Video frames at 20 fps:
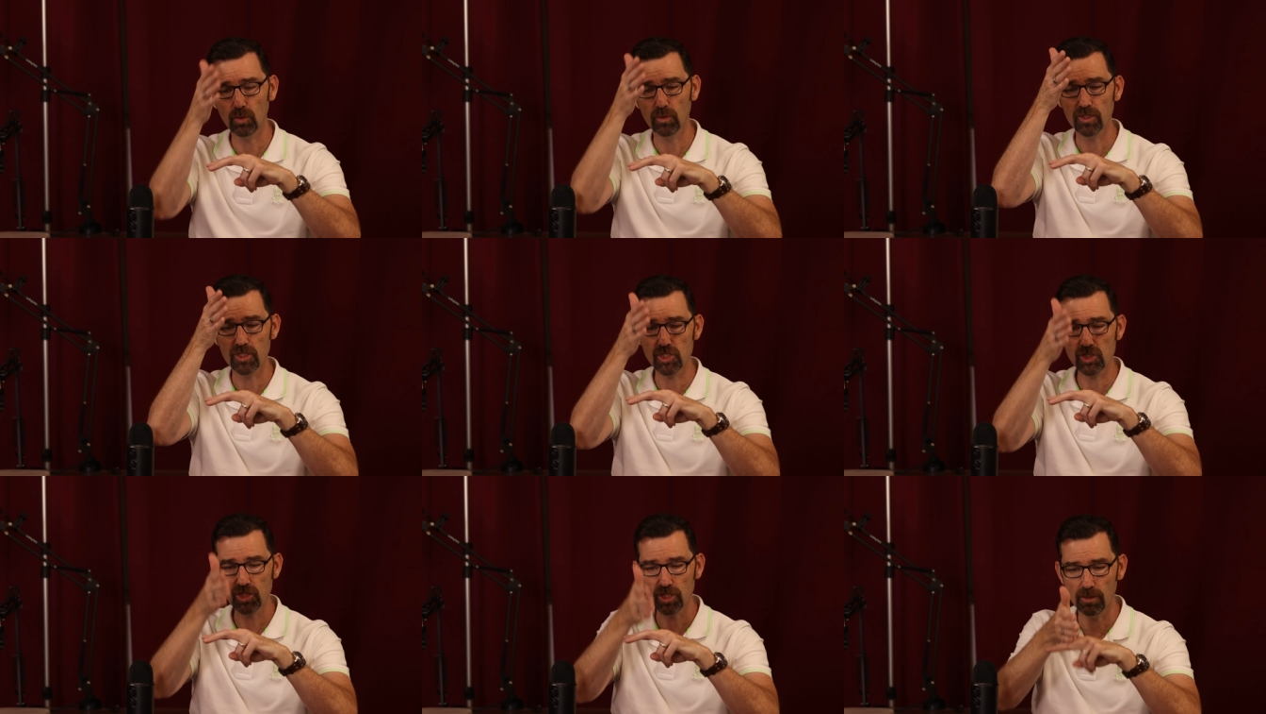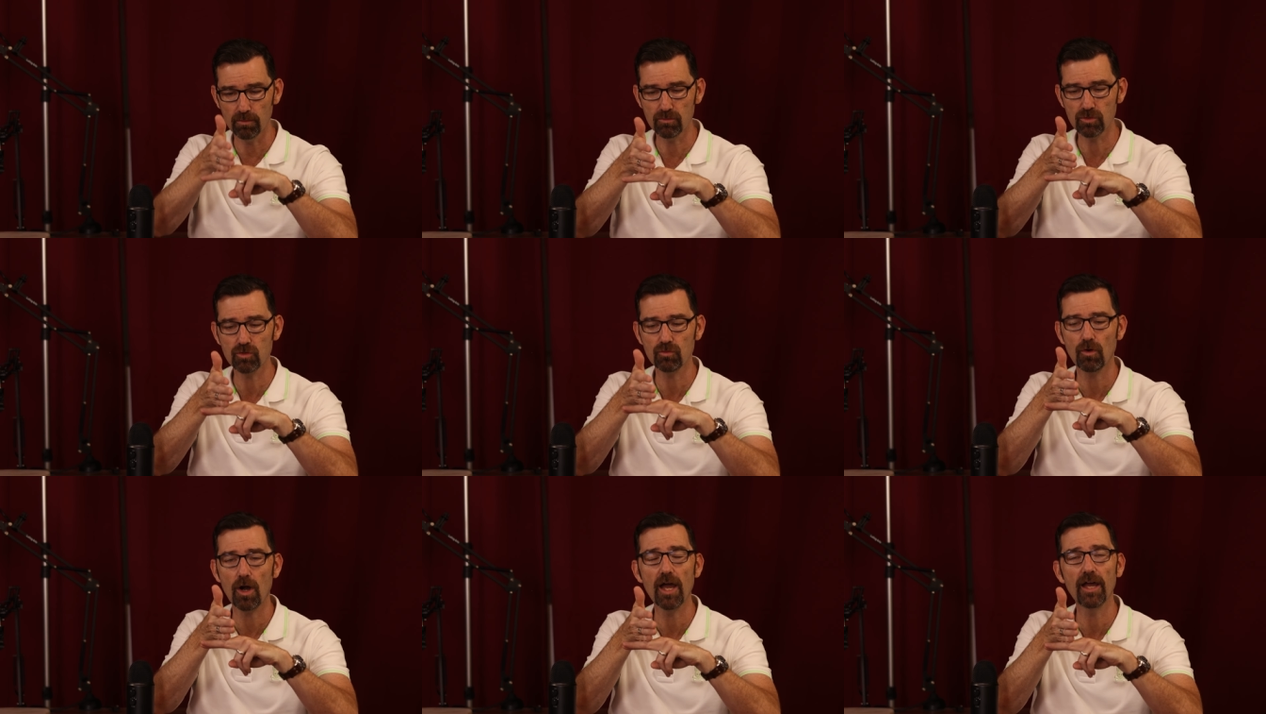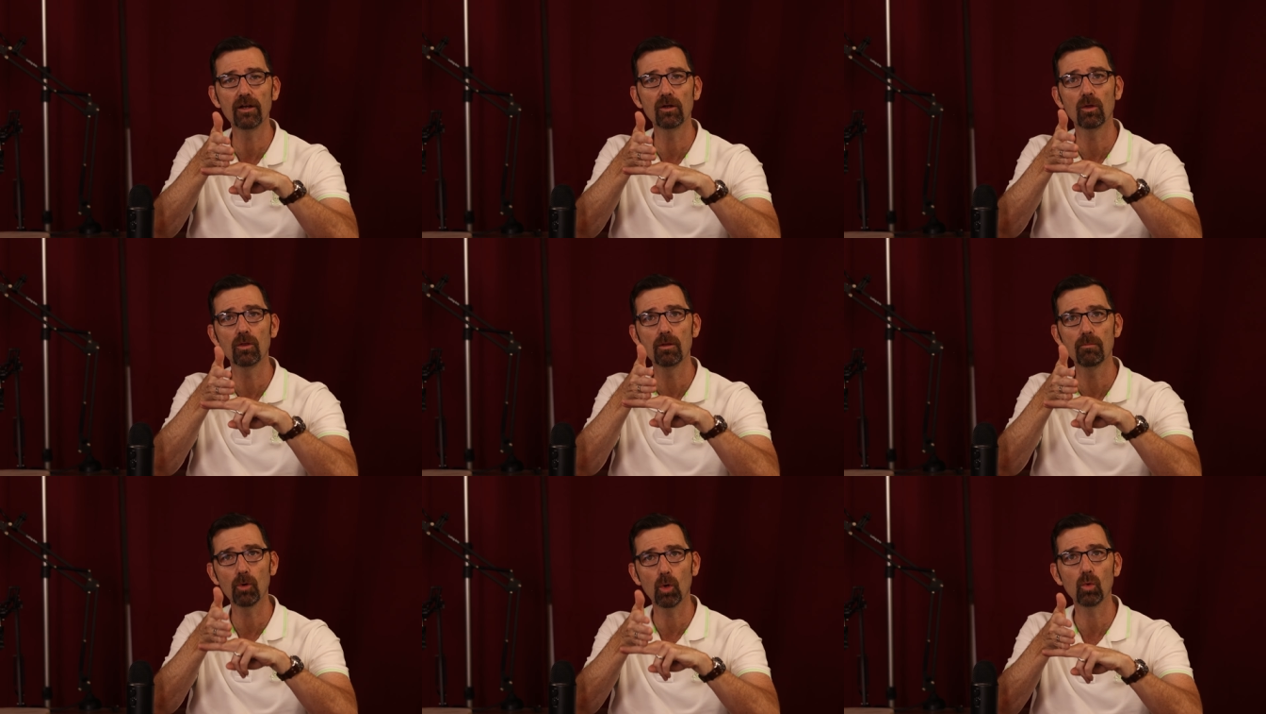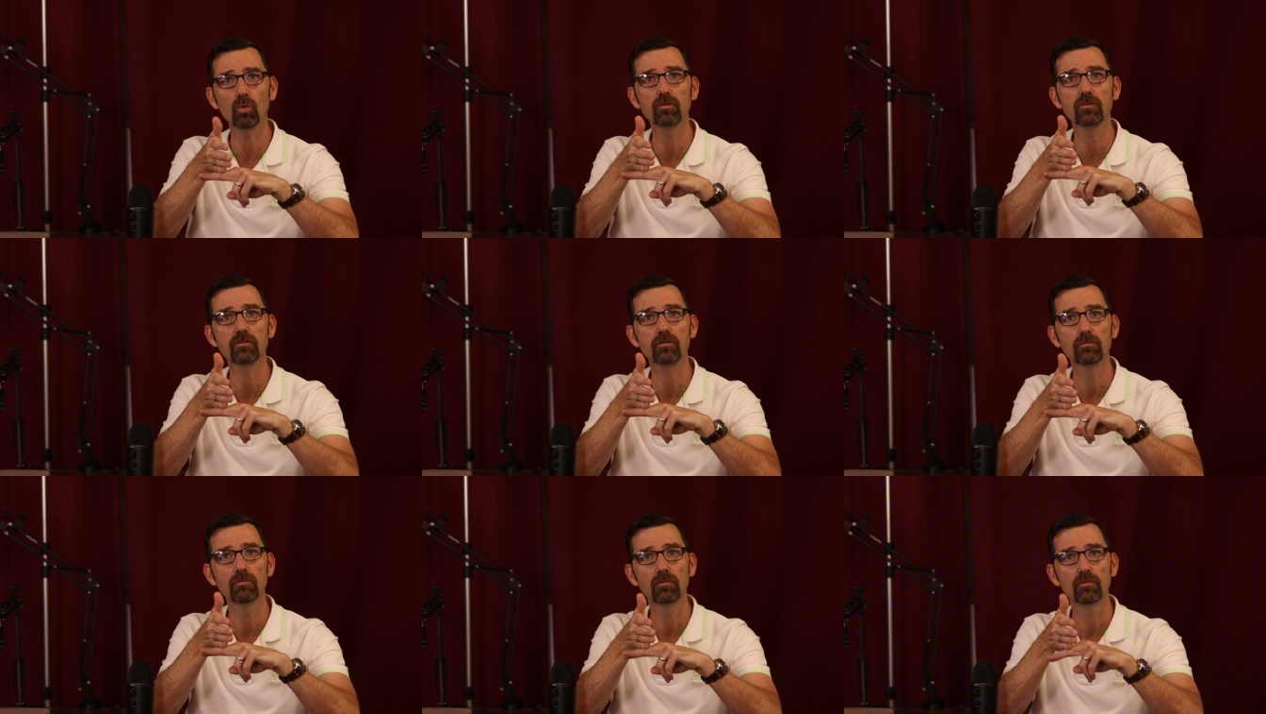and the shims ride on the
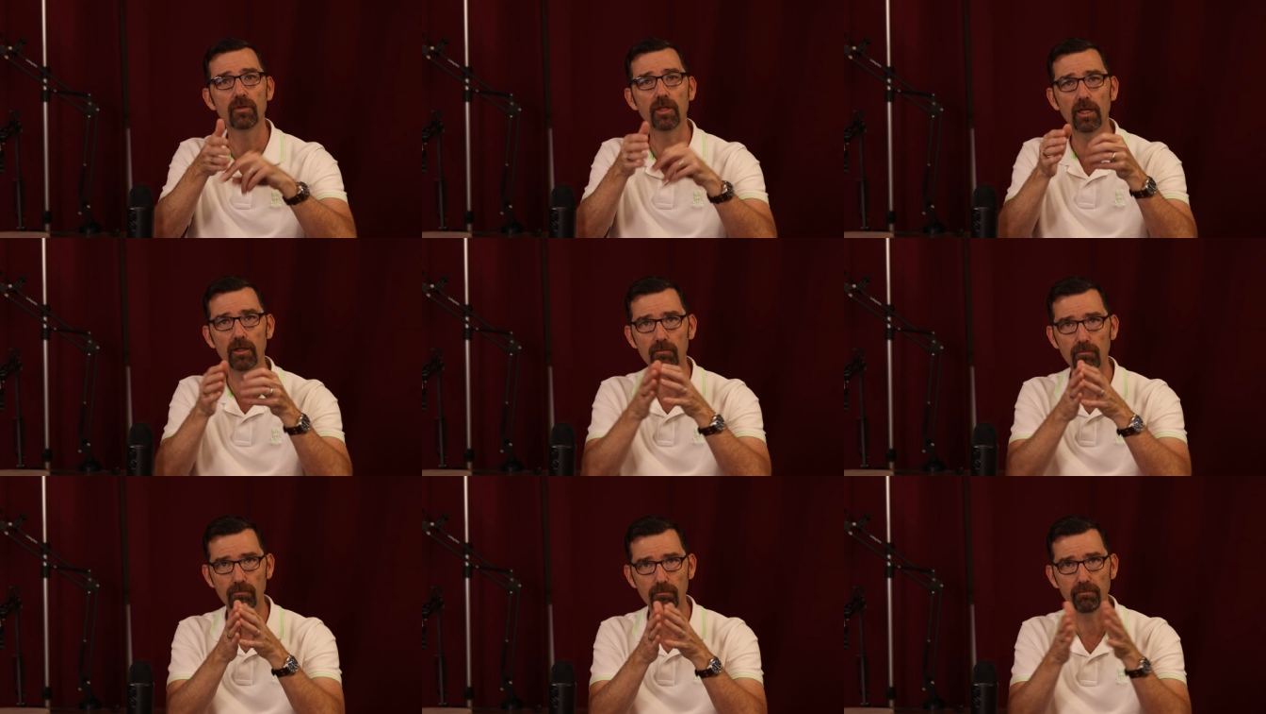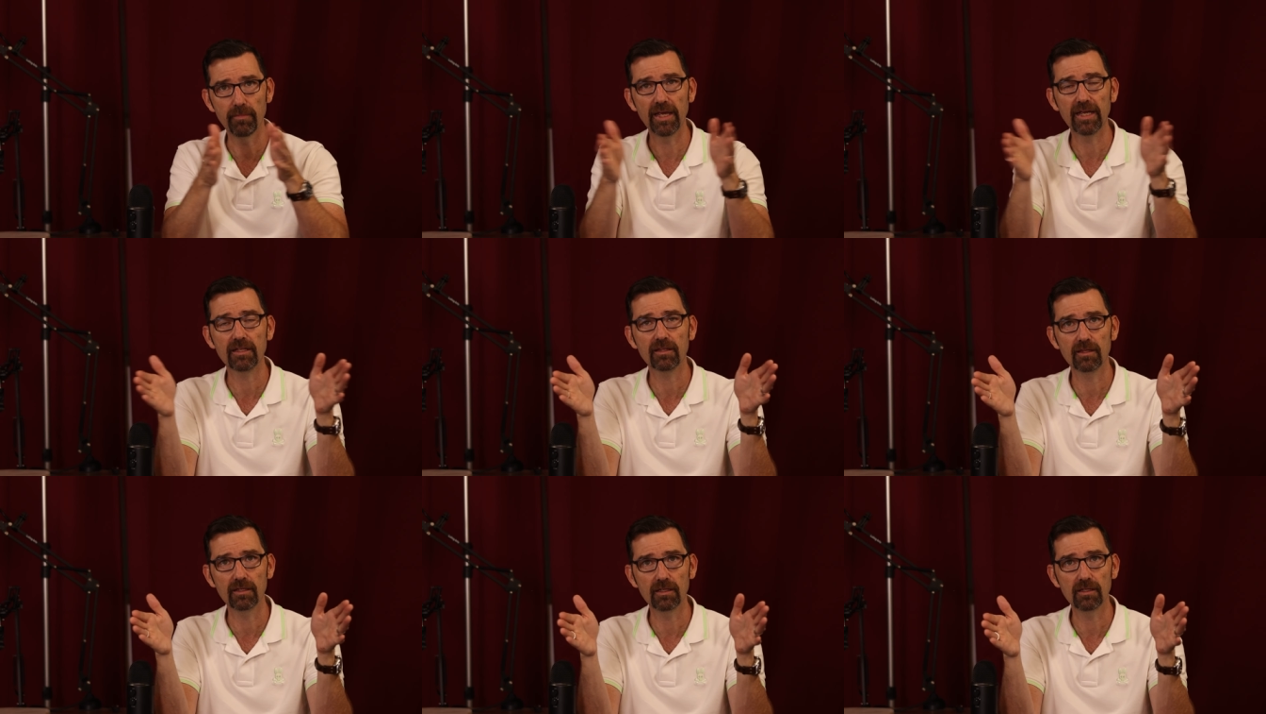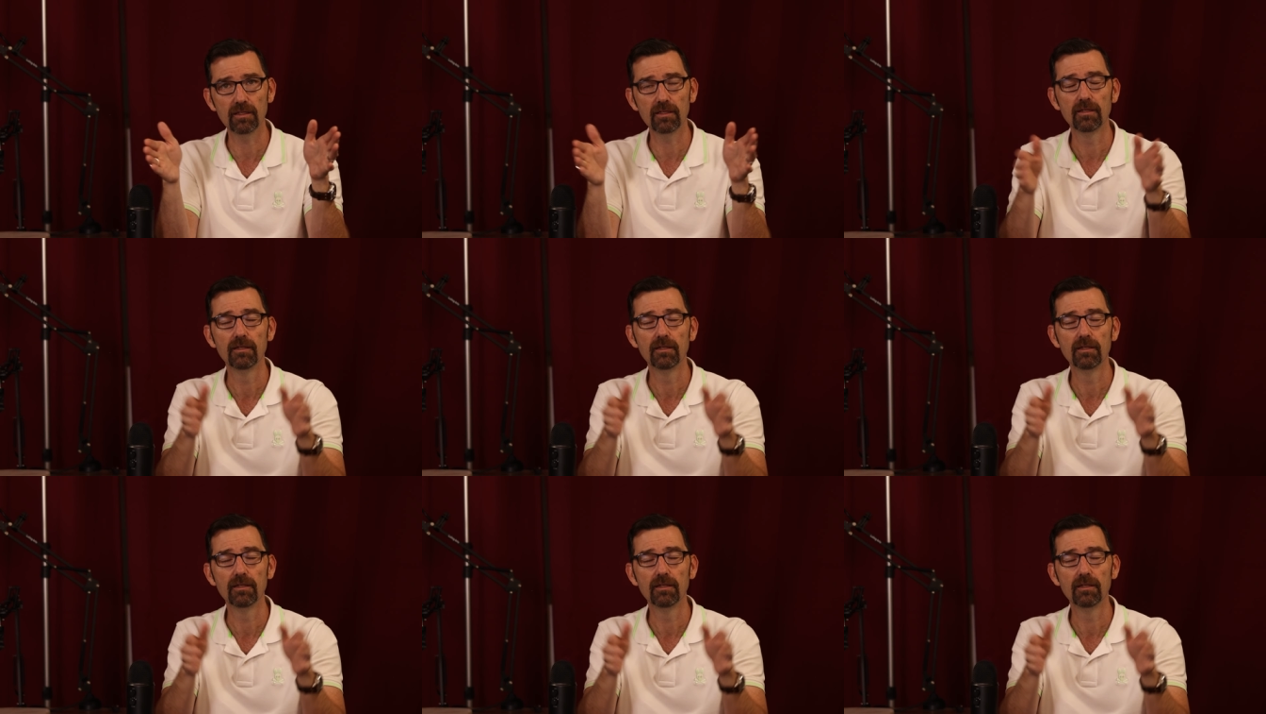bolts that make the